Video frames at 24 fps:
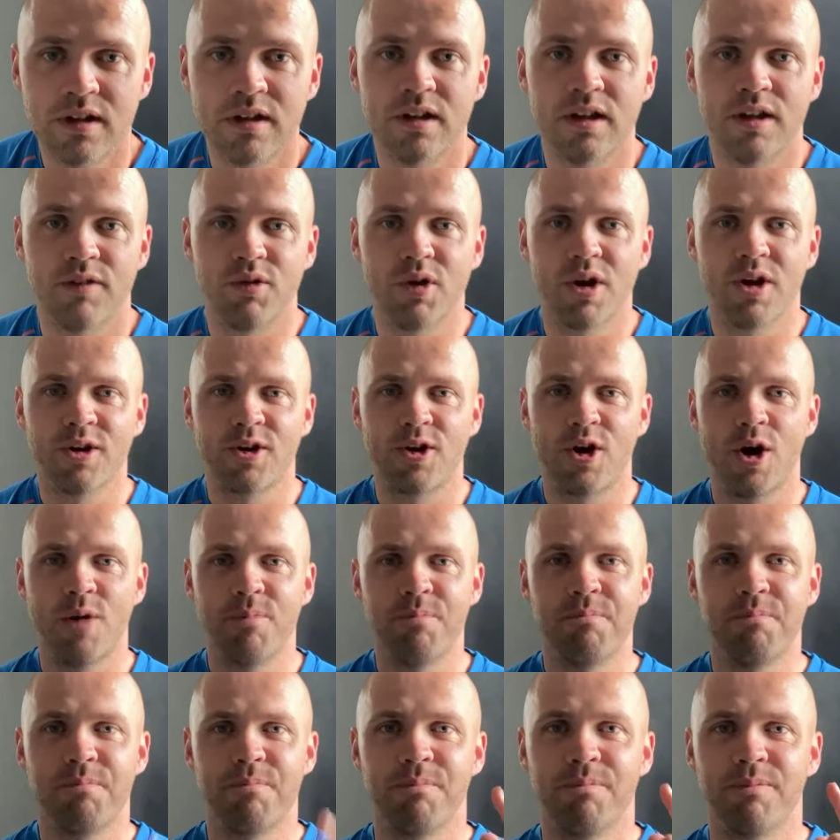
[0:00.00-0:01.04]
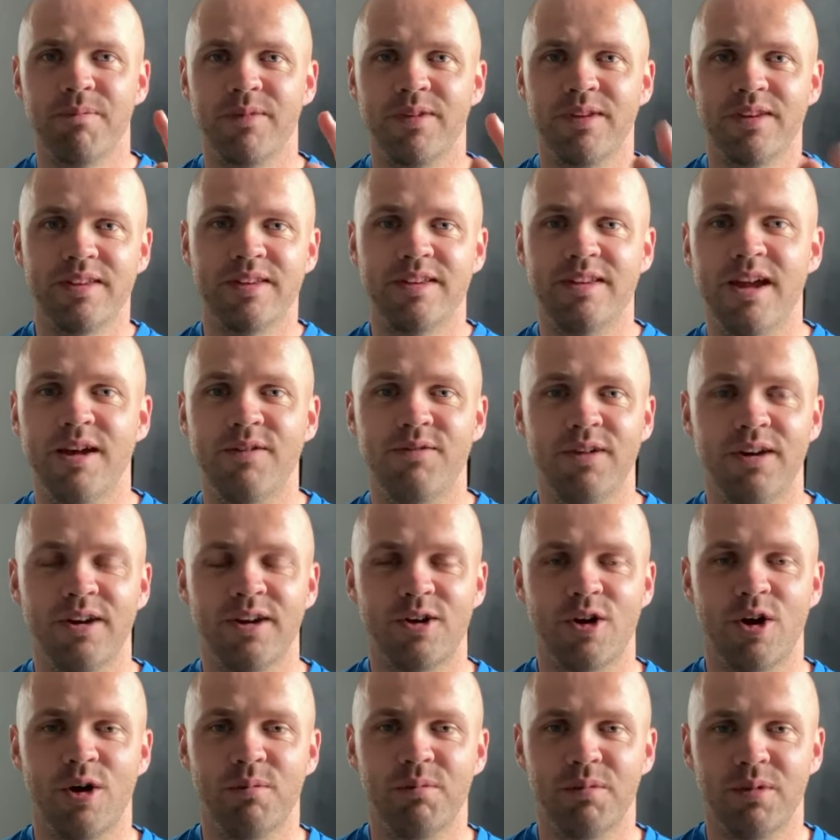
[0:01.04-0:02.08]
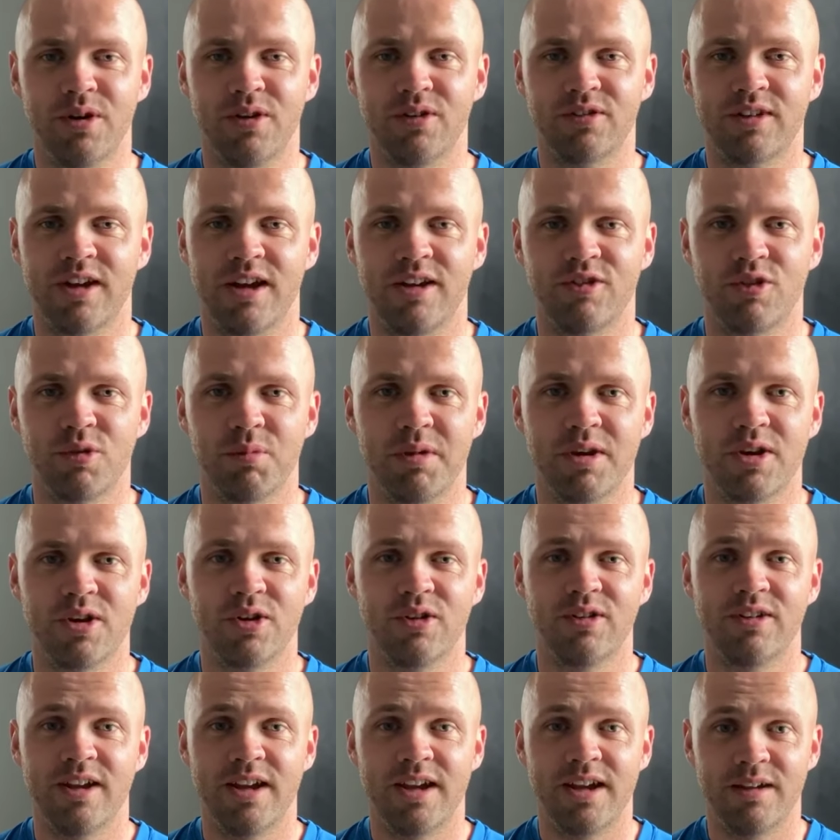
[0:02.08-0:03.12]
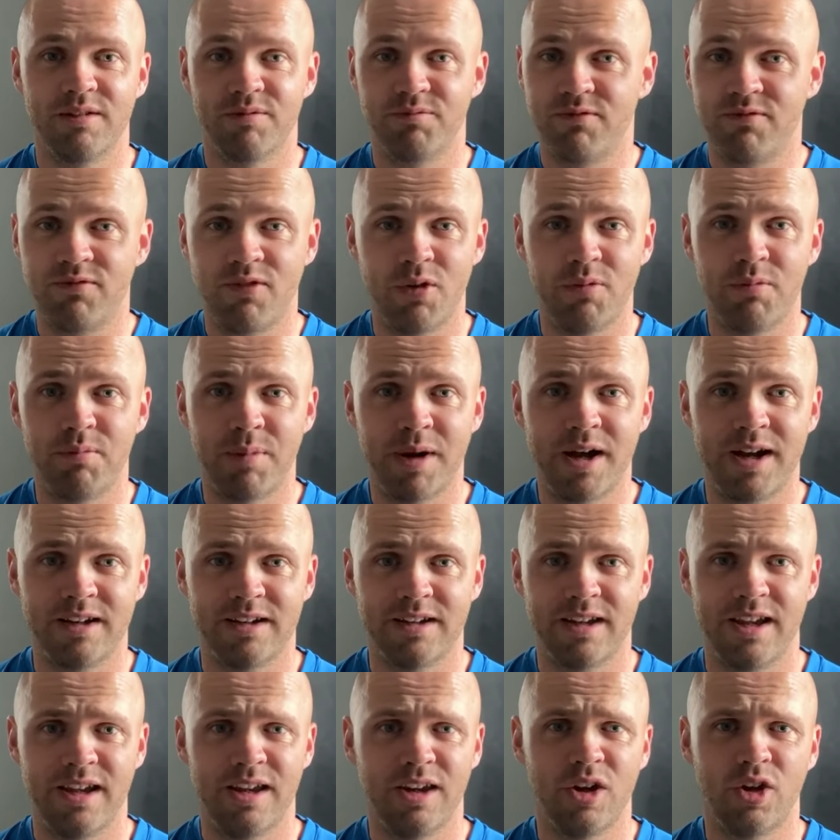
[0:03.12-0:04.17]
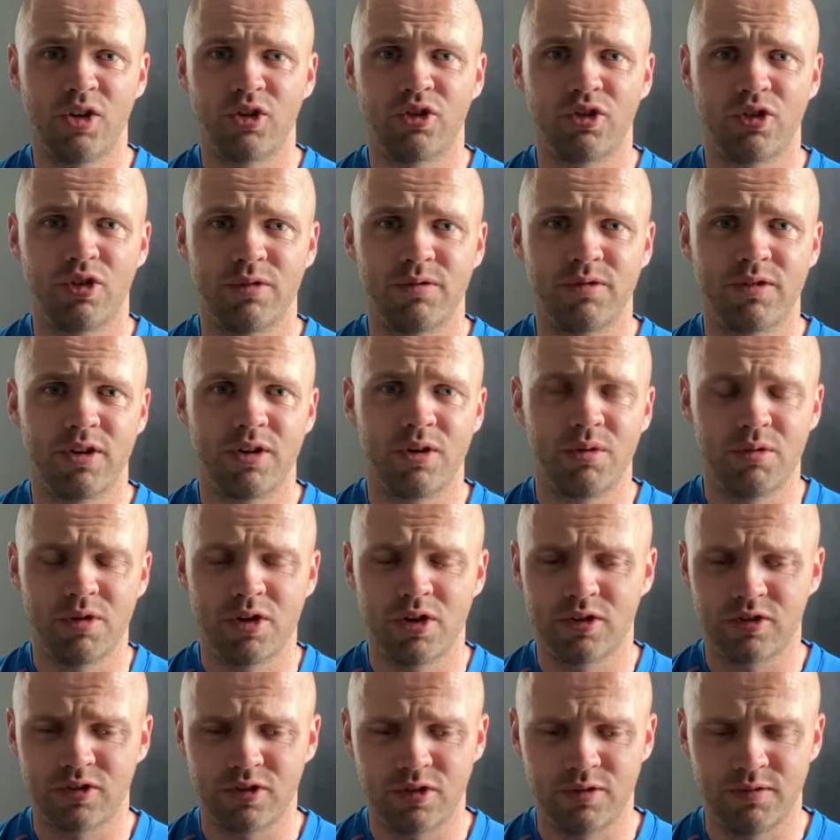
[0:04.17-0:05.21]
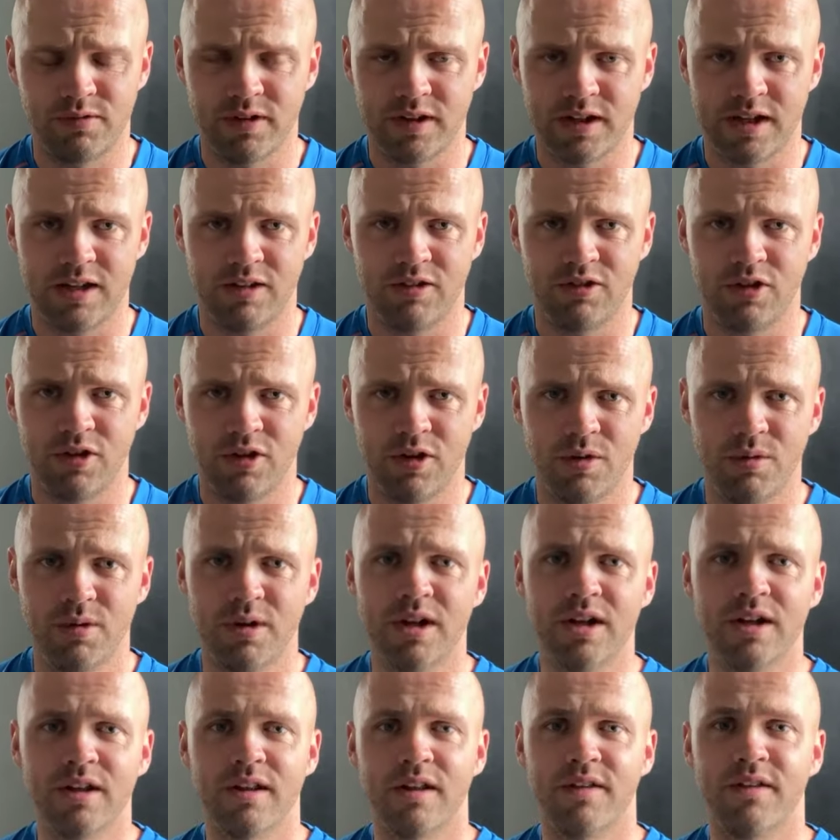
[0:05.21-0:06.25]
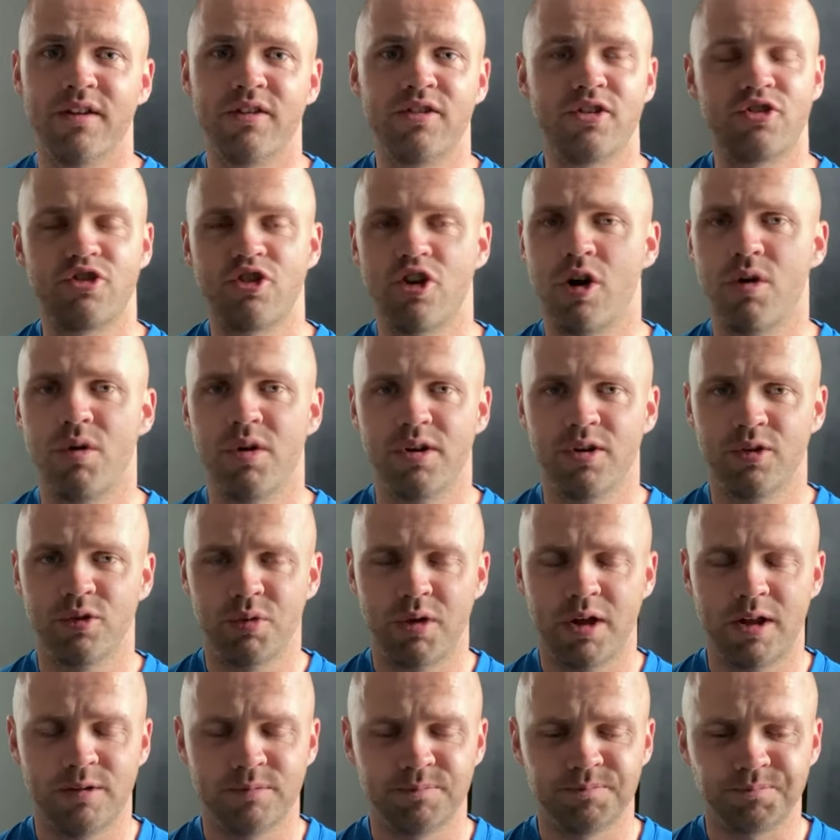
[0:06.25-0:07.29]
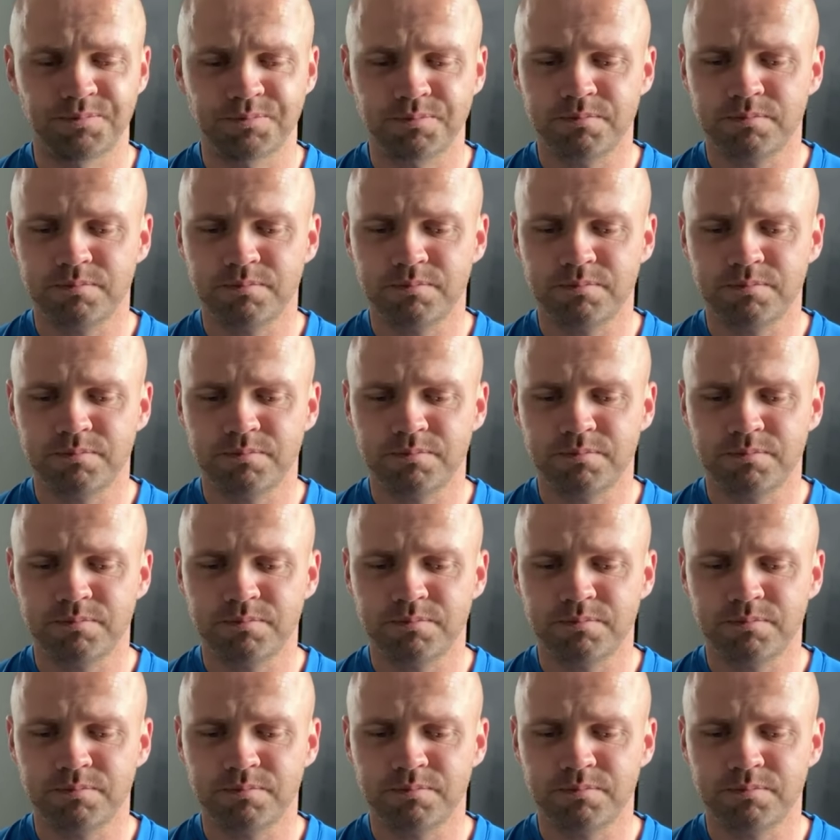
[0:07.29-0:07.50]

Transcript: If you want to come, definitely come. Looks like it's going to be a good day. Fun packed day. Loads of stuff to do. Loads of stuff for kids to do. And there's a show on as well.